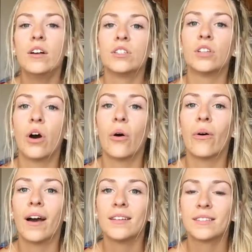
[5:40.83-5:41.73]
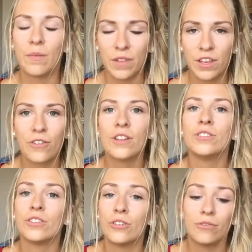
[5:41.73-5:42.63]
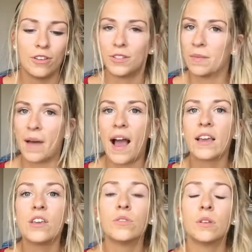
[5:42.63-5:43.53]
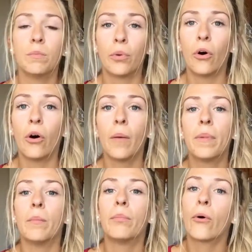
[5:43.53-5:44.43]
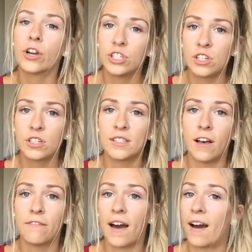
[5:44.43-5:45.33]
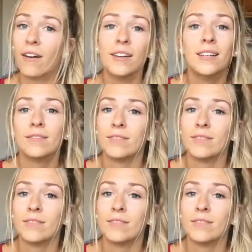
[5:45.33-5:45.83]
So something you can do, use a baggie, use a bowl, but portion yourself out,